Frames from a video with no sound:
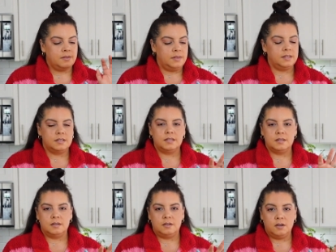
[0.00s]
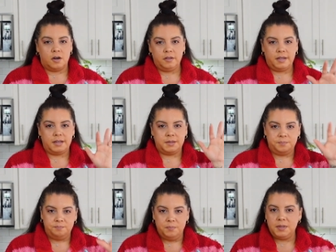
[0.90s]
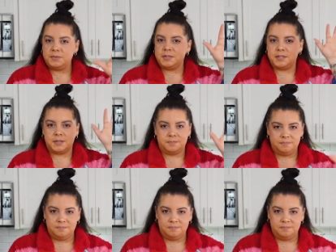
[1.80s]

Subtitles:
this garlic mince